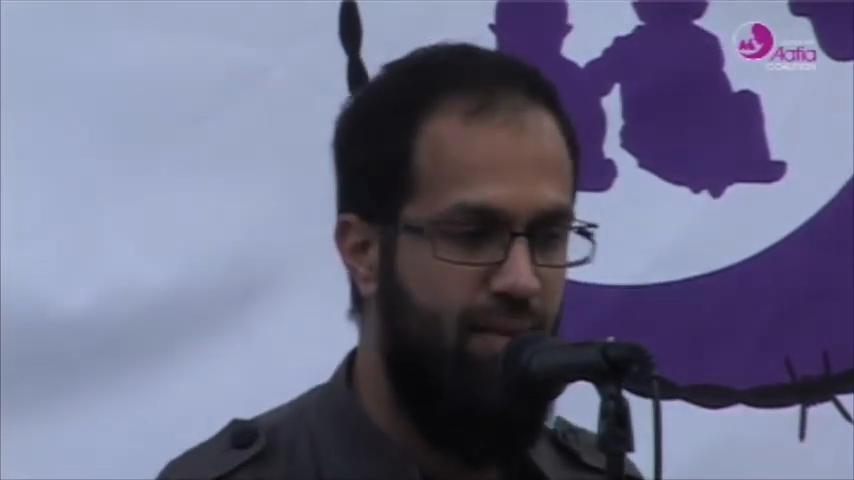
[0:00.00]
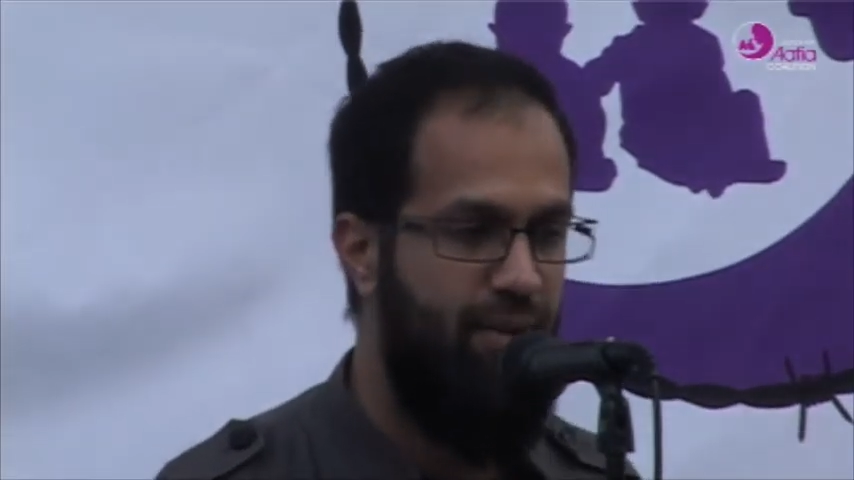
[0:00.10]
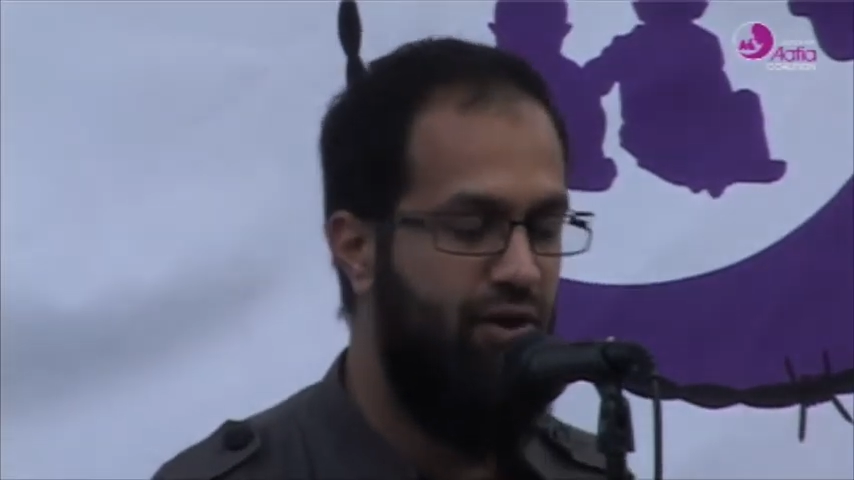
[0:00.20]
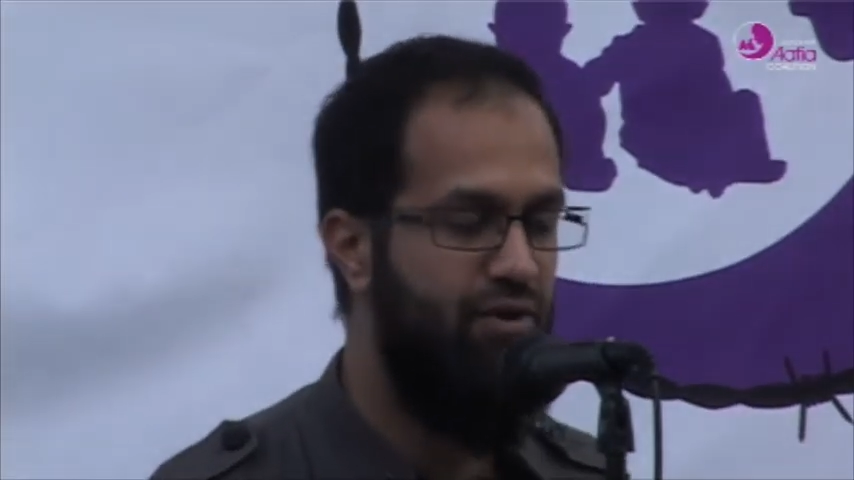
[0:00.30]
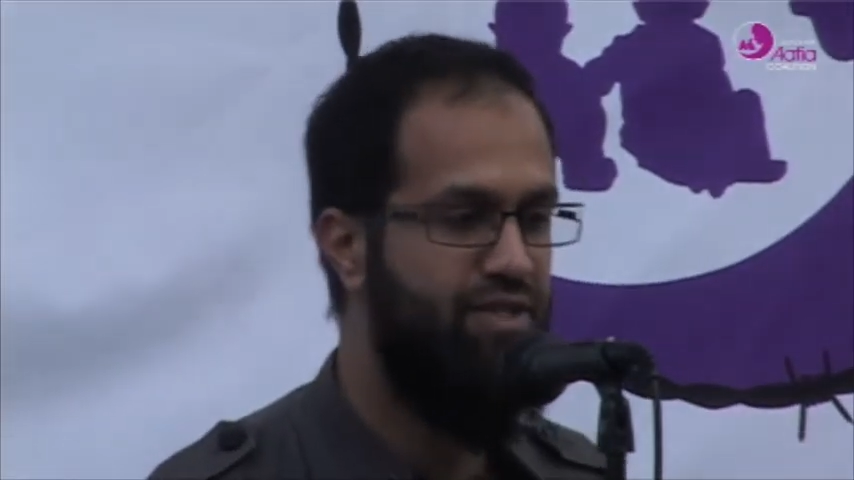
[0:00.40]

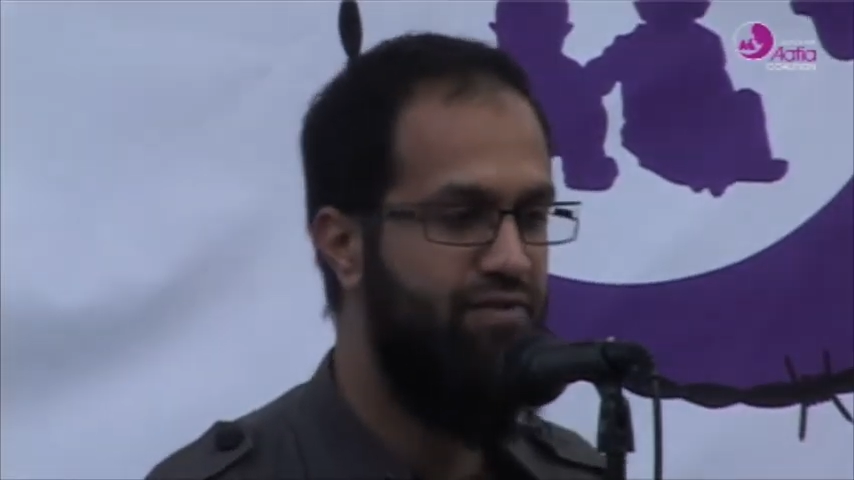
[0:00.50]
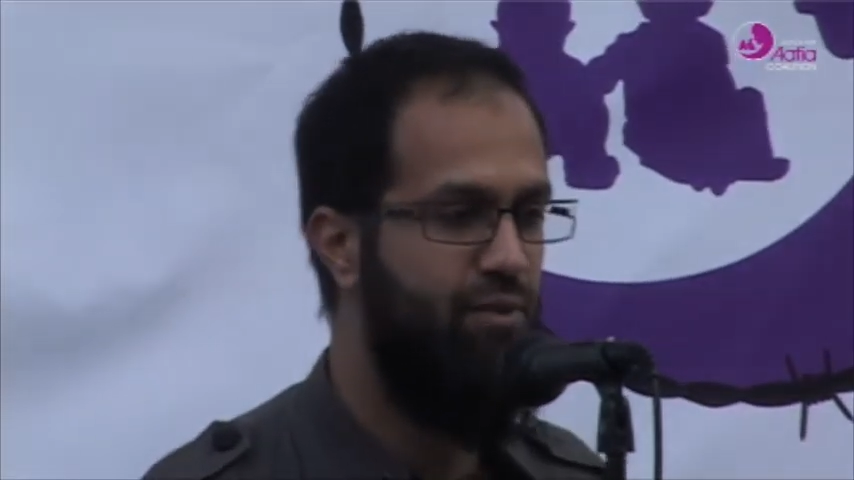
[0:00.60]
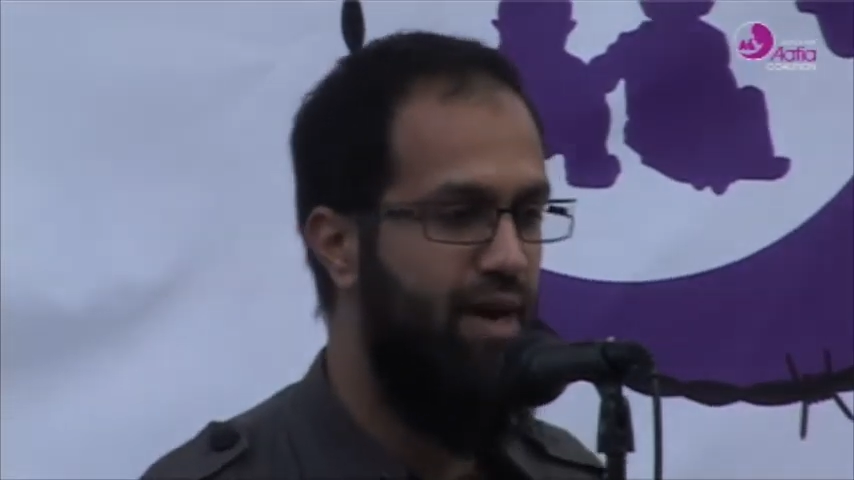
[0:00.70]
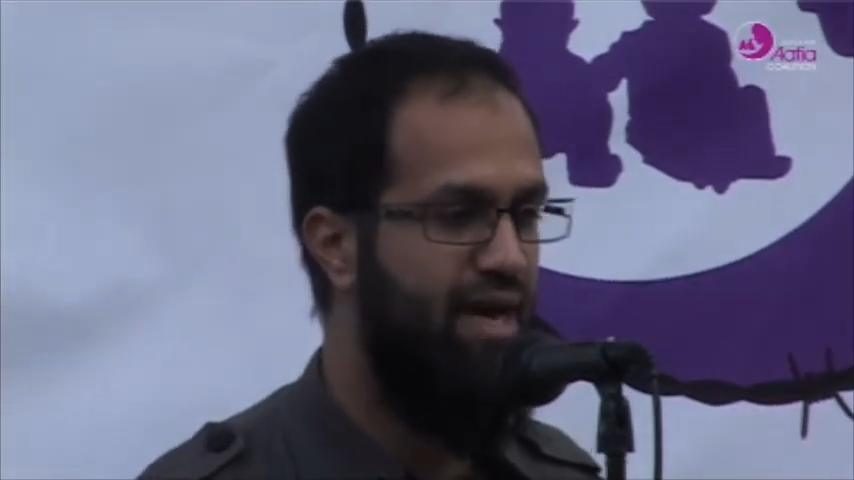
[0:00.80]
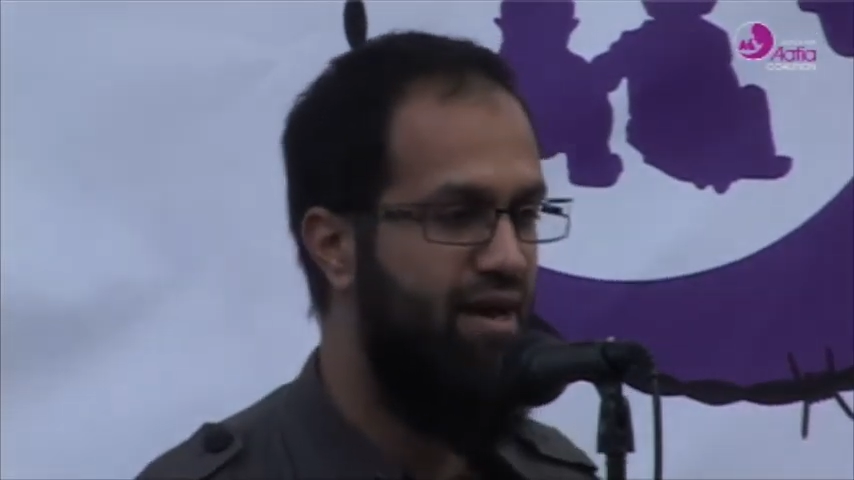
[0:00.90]
because of the
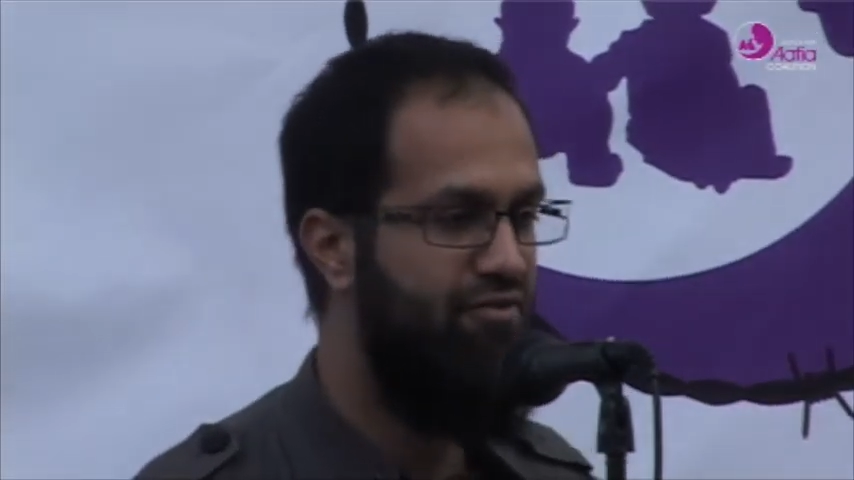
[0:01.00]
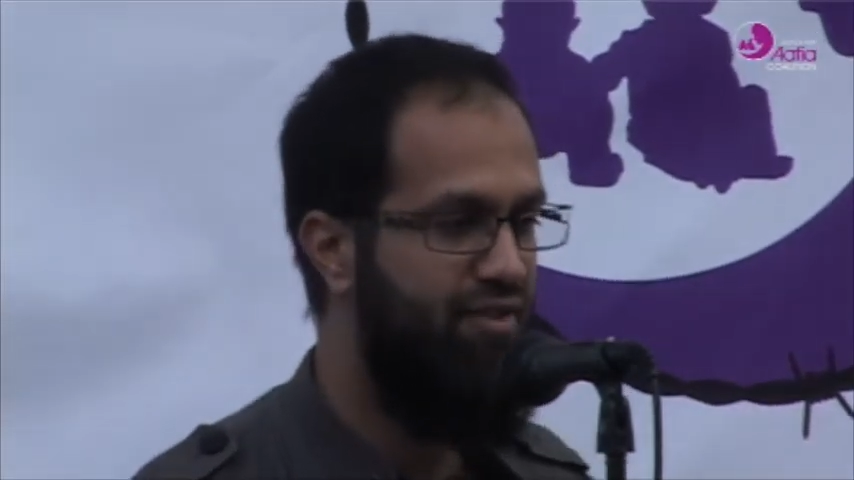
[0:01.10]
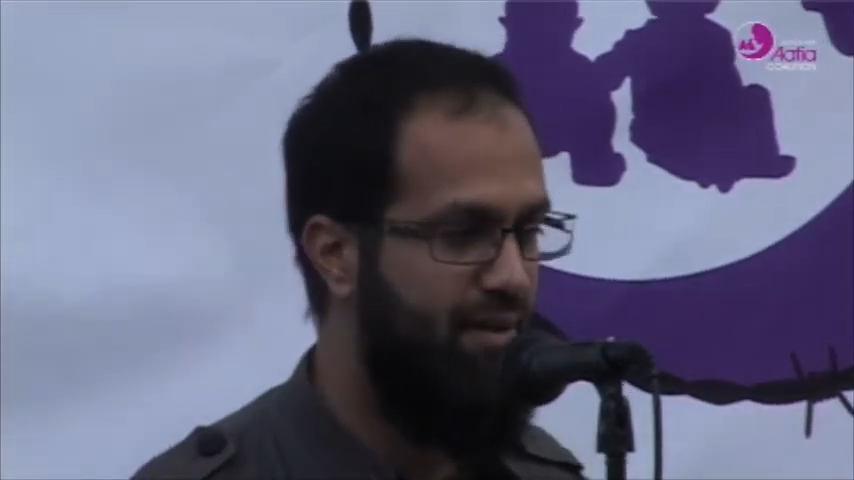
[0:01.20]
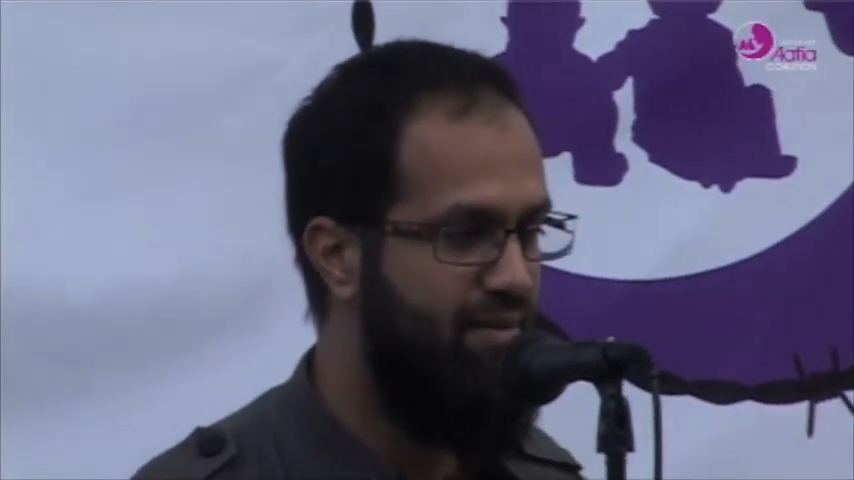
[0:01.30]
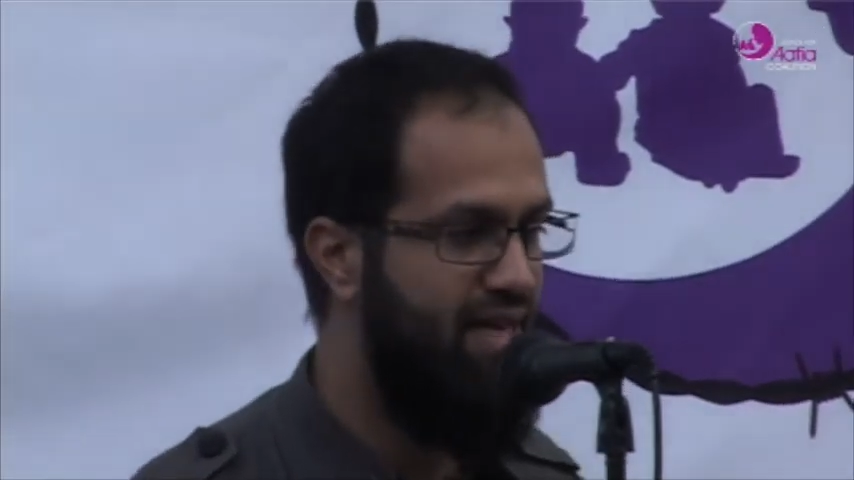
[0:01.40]
way her
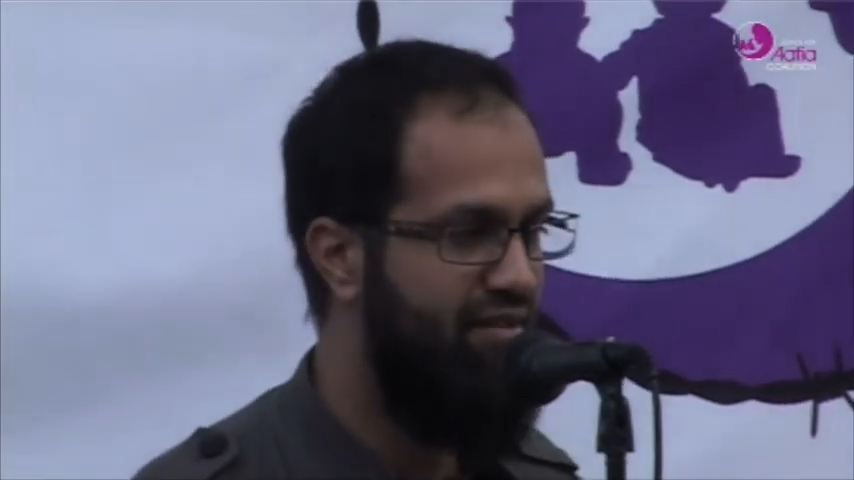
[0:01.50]
family